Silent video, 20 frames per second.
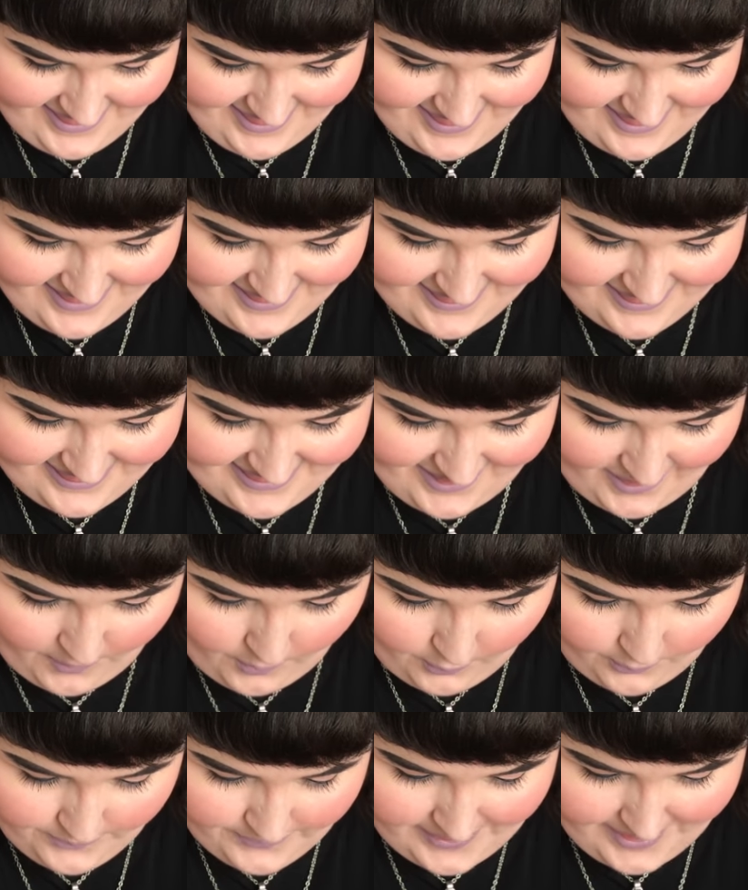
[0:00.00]

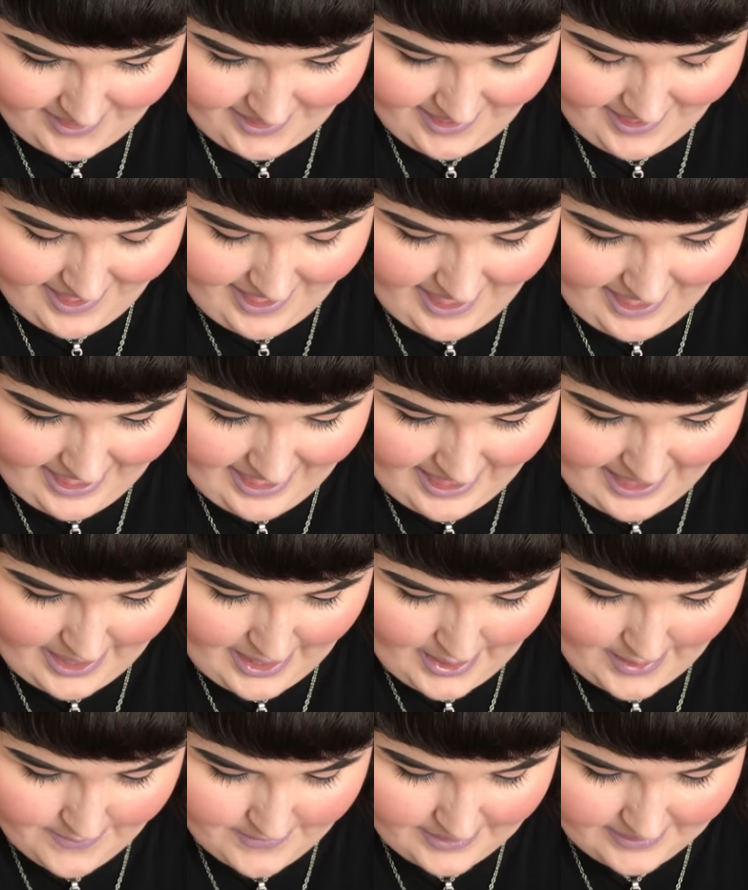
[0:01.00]
now.
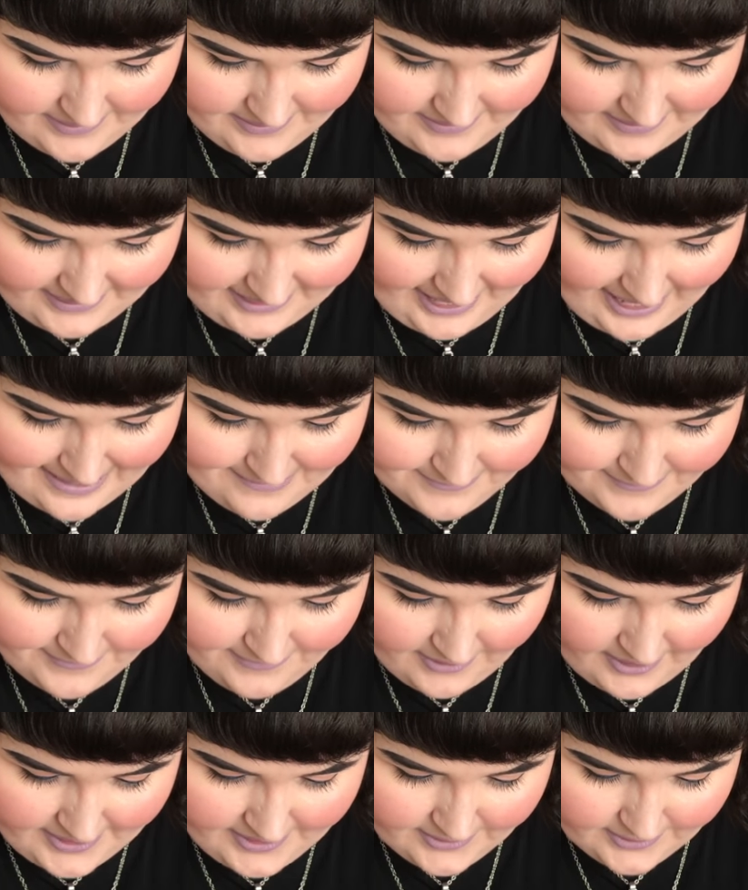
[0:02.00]
No. The
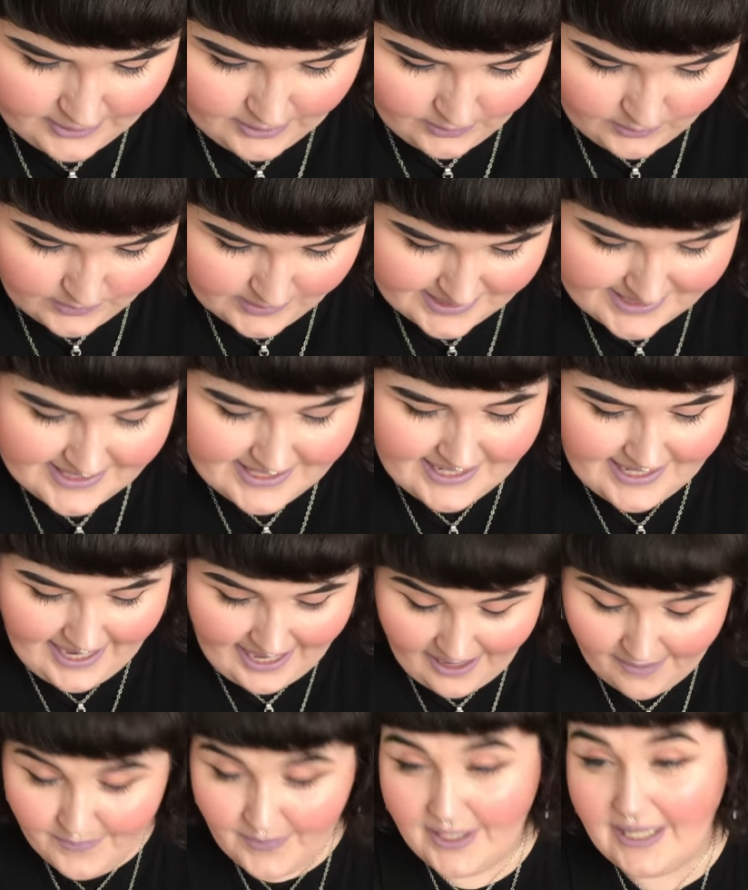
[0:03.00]
Campfire Ghost
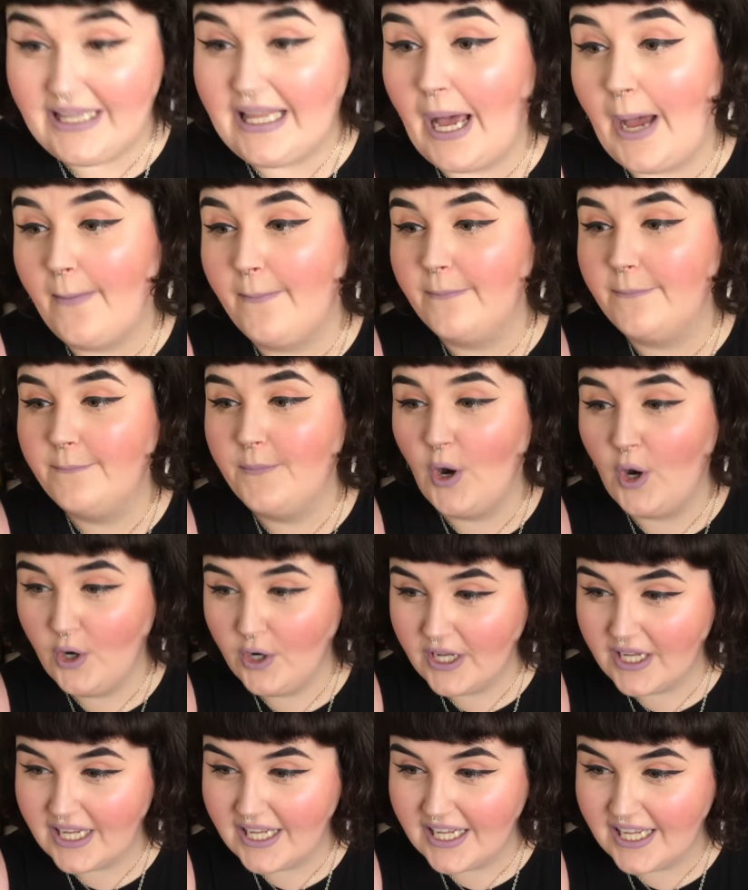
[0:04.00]
enamel
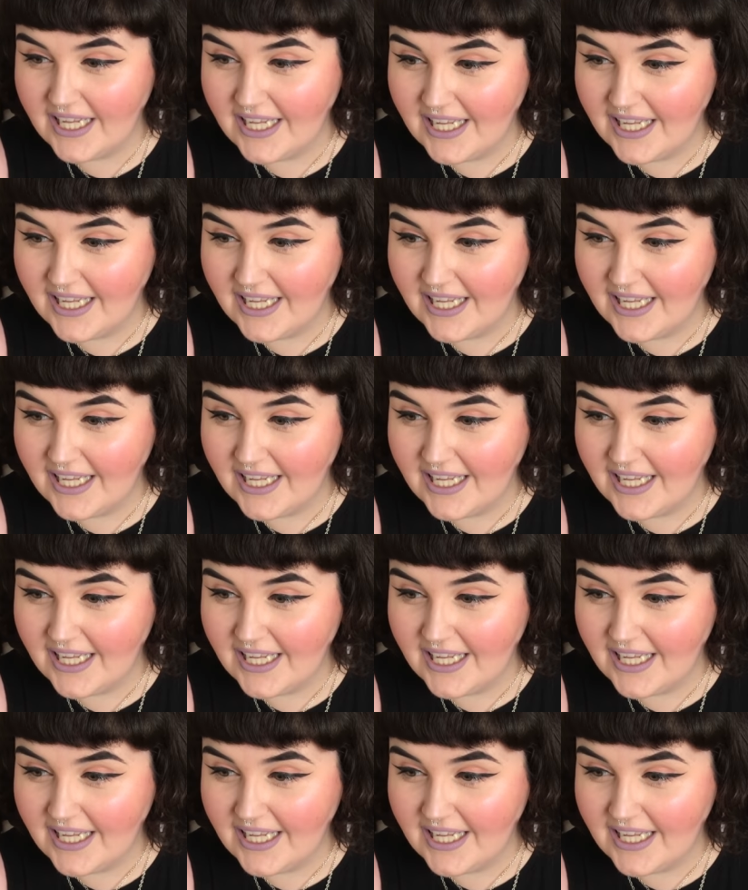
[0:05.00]
mug.